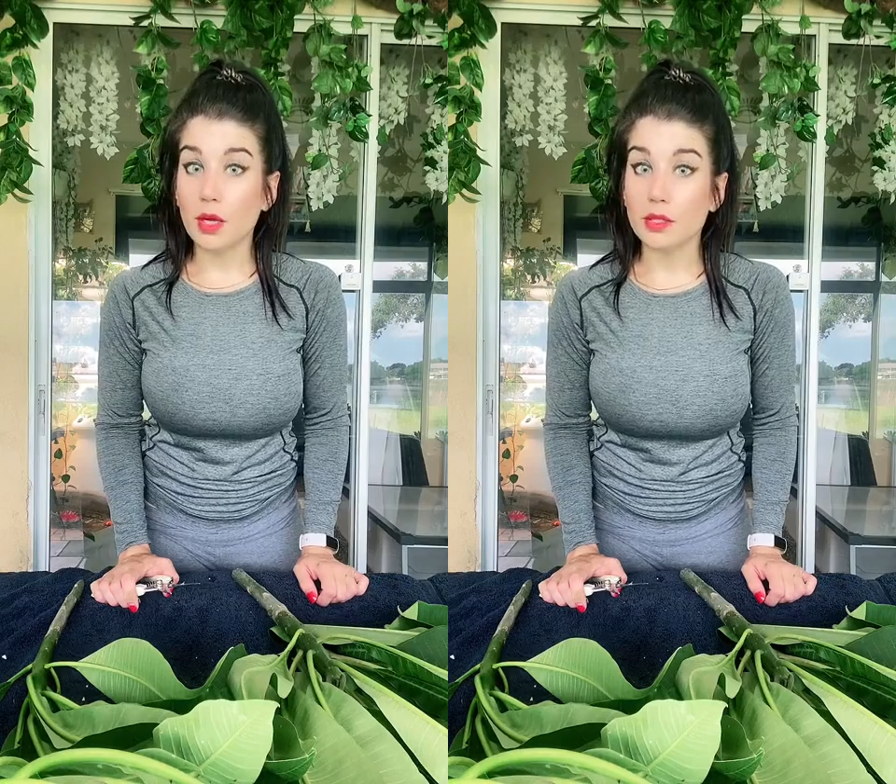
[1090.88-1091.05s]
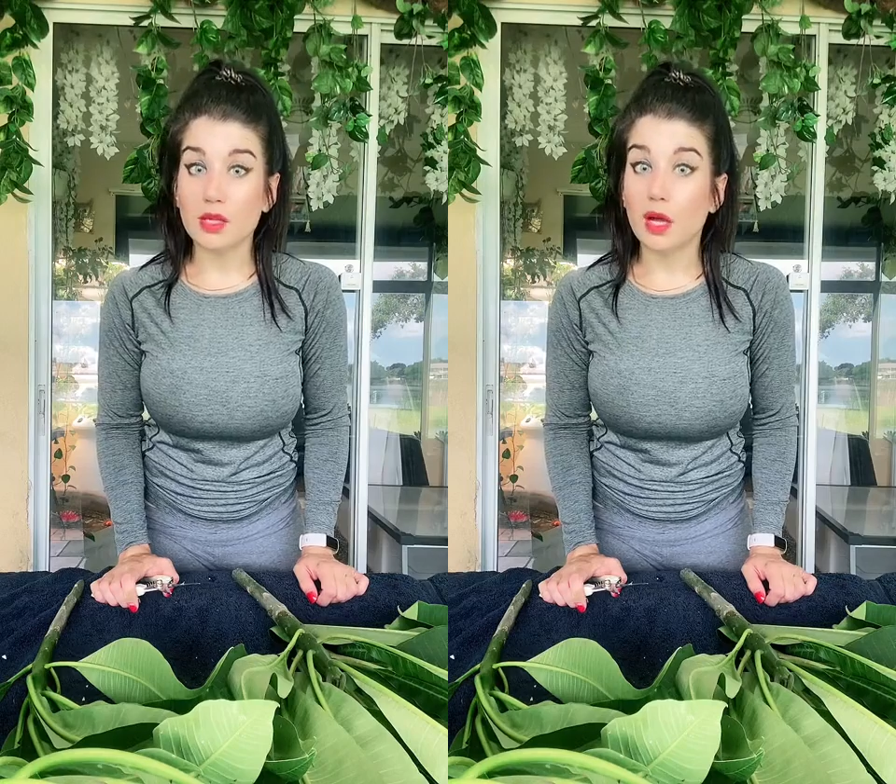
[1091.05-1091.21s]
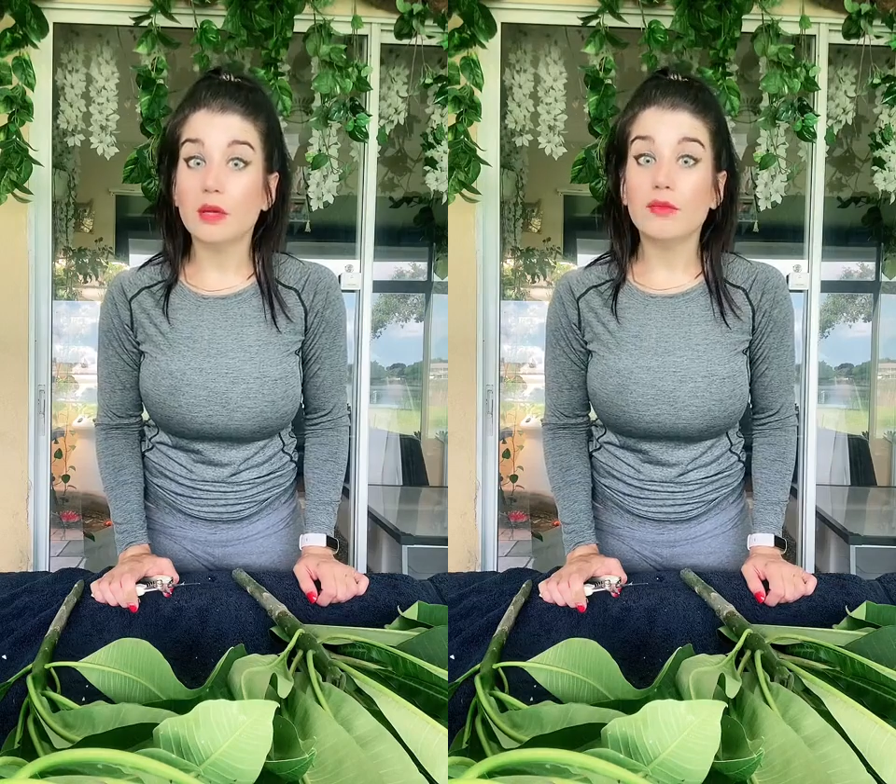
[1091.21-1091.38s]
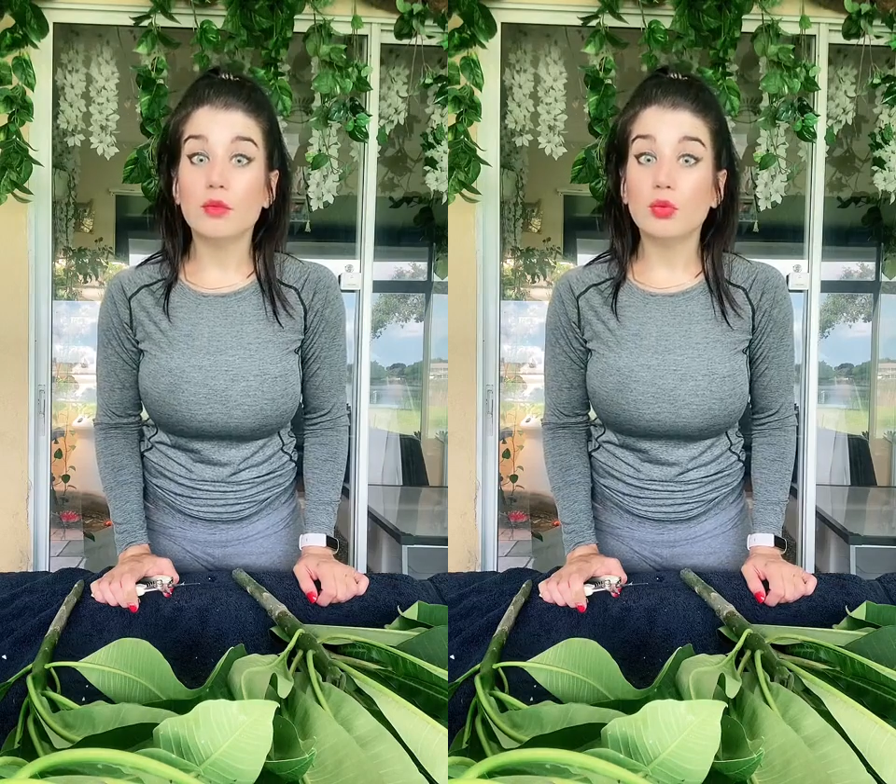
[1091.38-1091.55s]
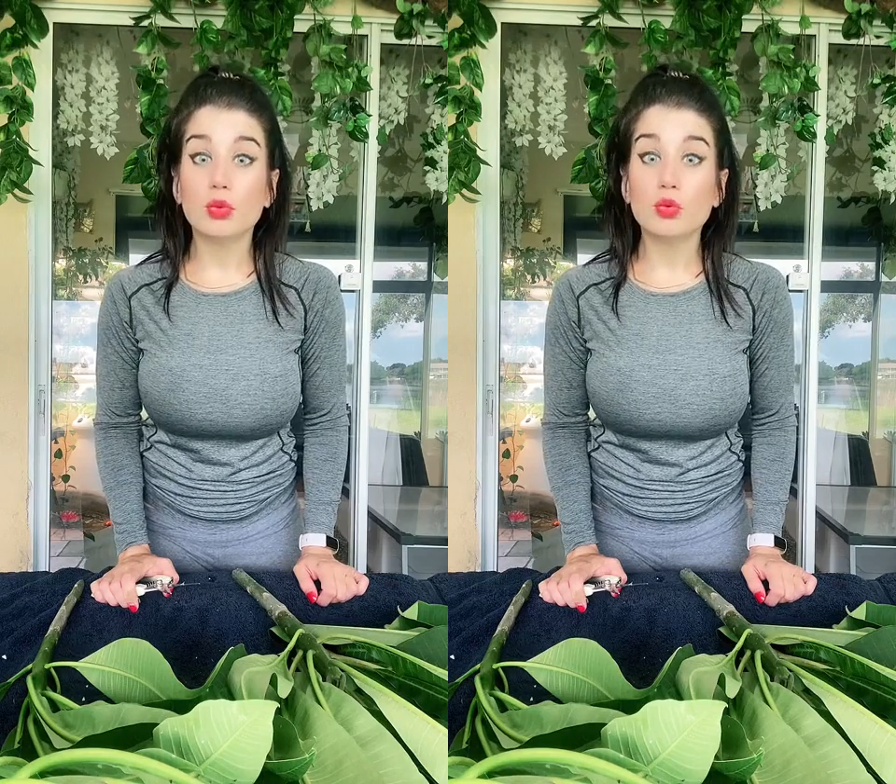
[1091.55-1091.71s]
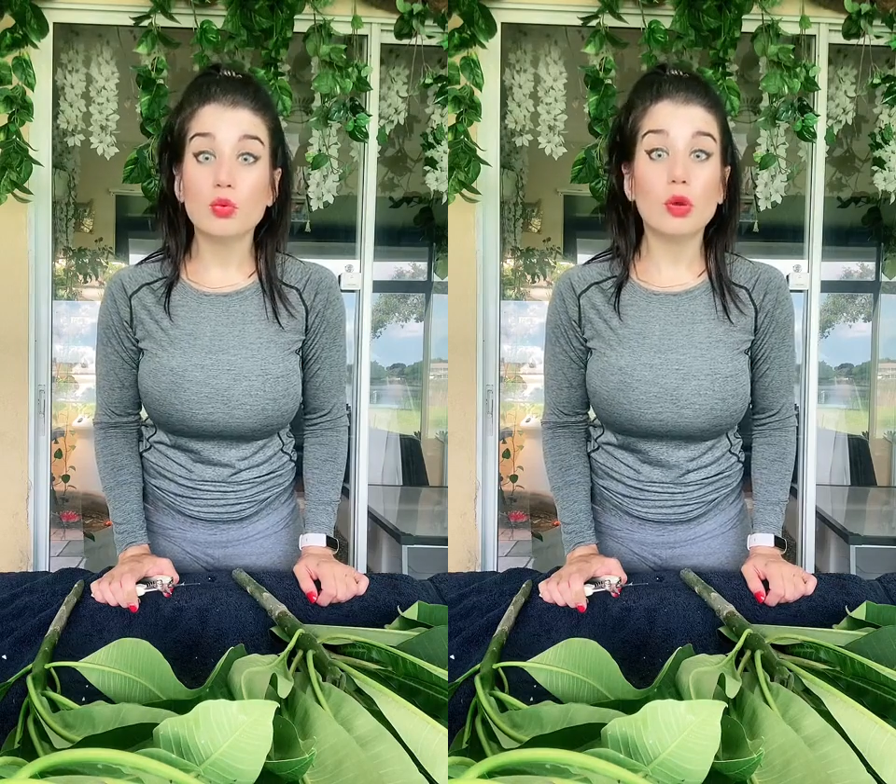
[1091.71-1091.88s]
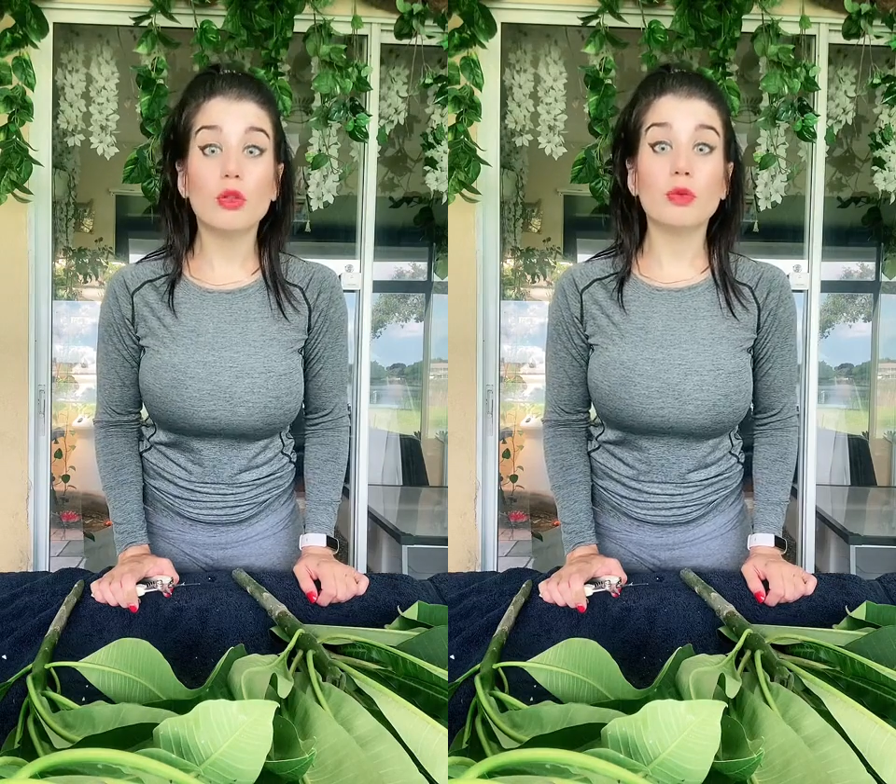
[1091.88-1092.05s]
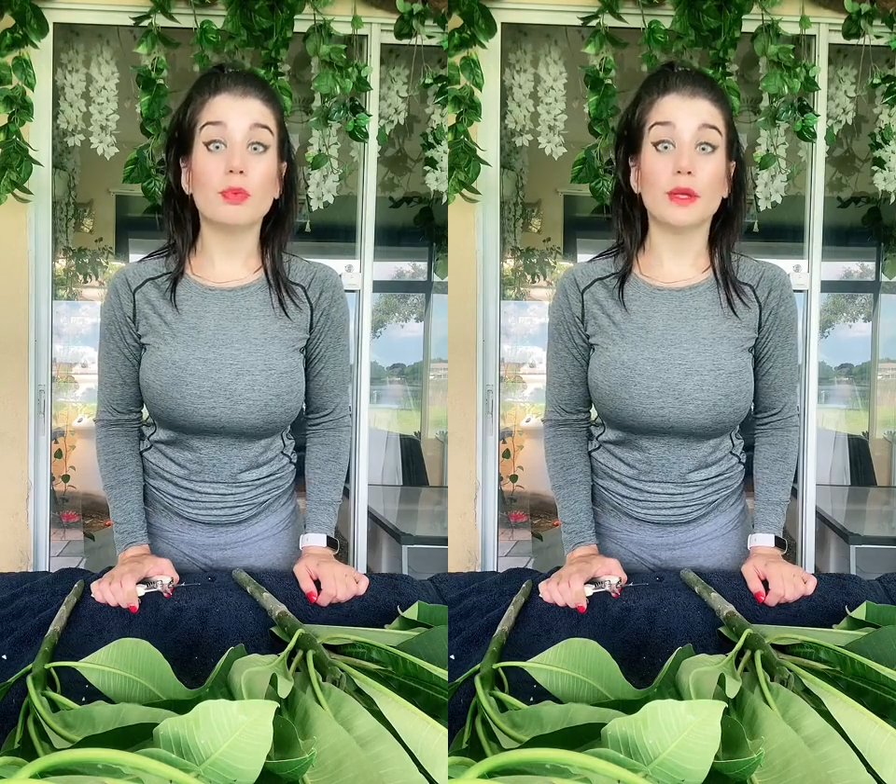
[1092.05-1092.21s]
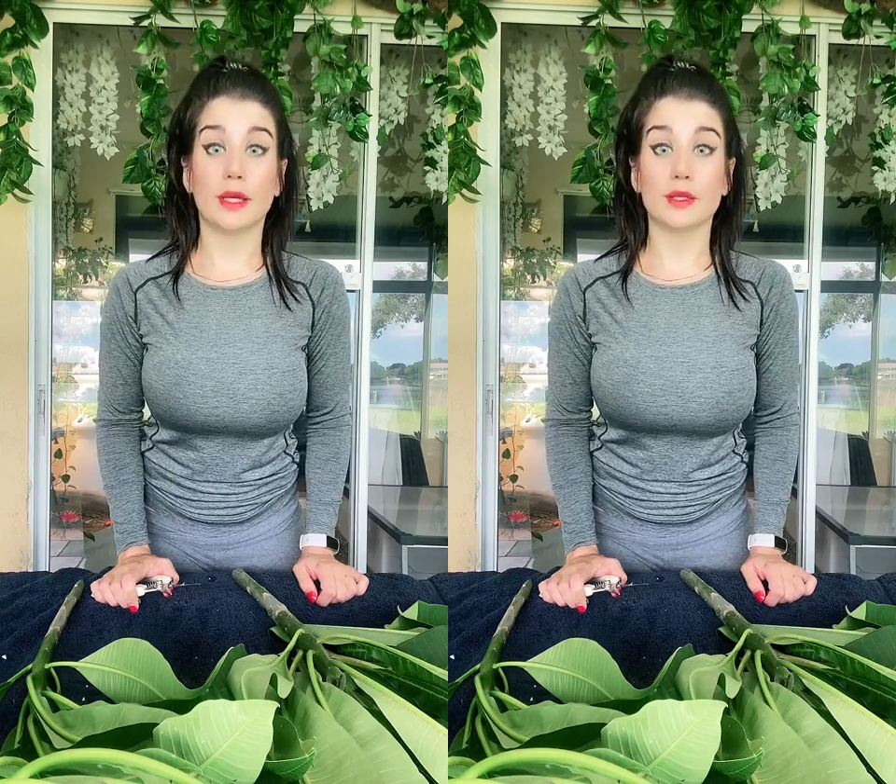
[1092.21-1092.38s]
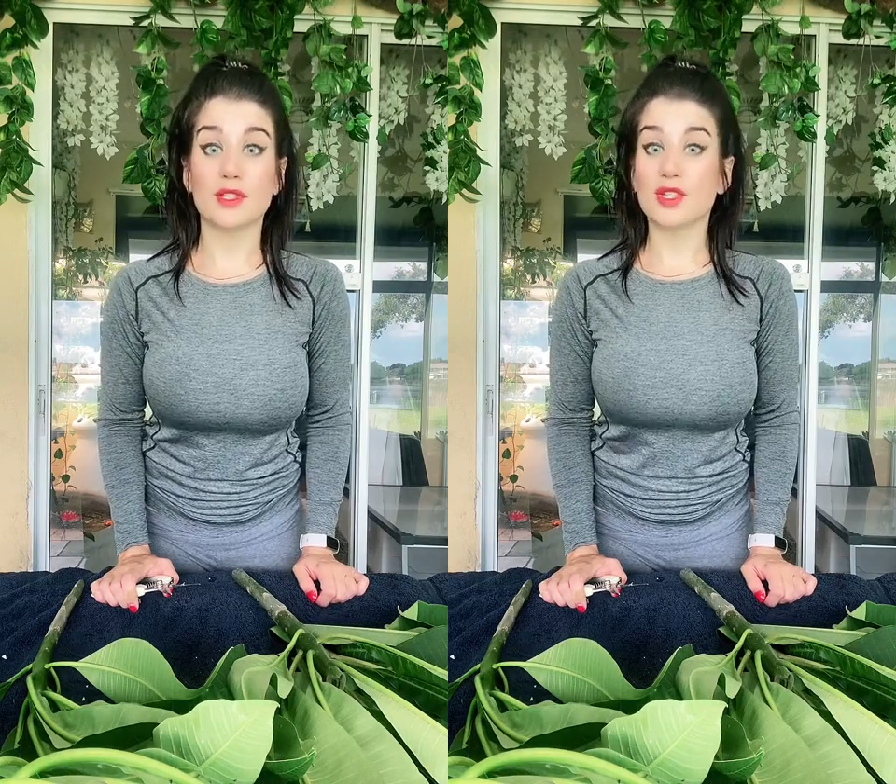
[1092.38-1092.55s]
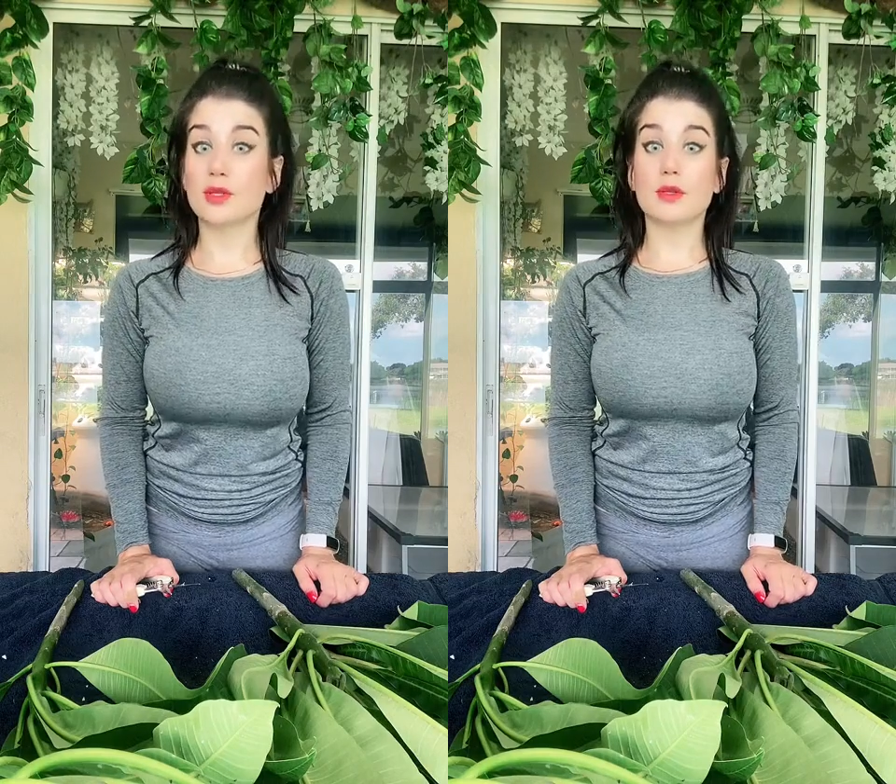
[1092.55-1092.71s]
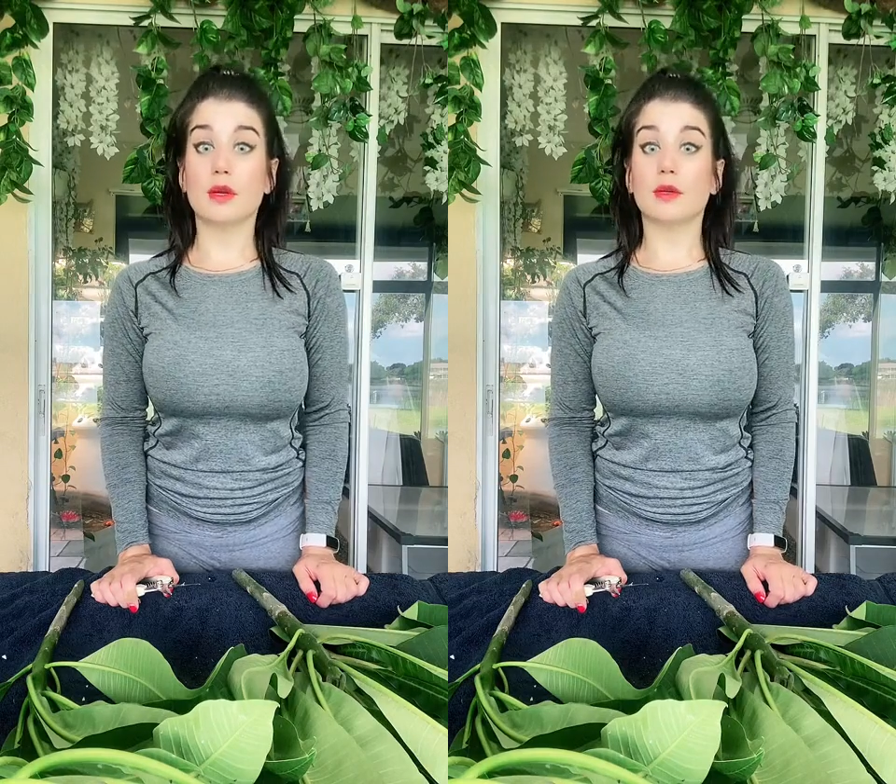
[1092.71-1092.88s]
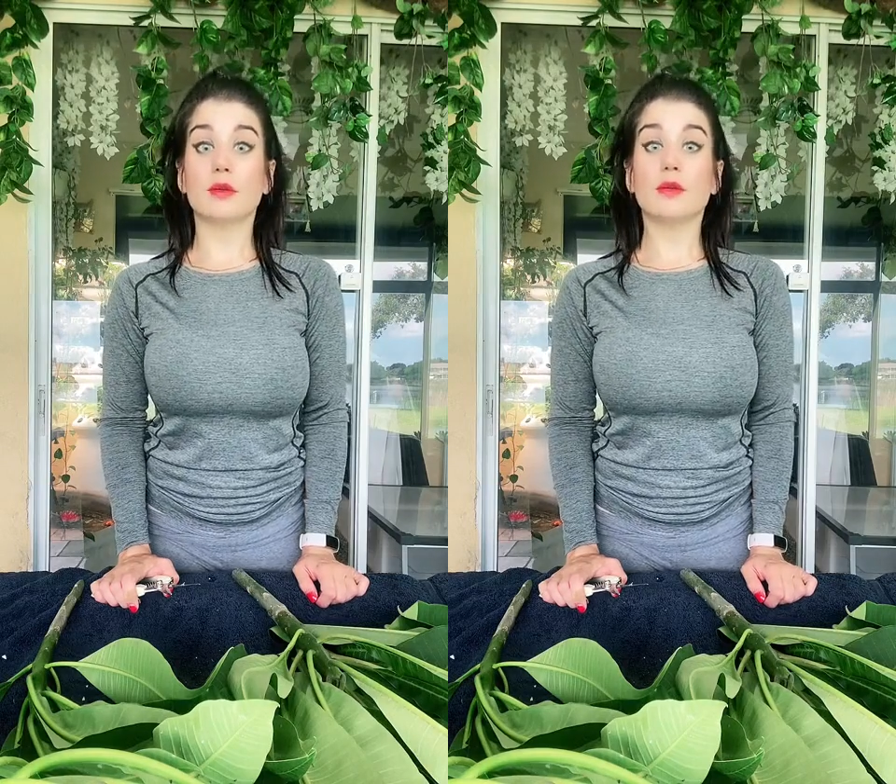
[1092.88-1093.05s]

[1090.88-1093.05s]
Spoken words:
bugs. I'll give you little other plants. Just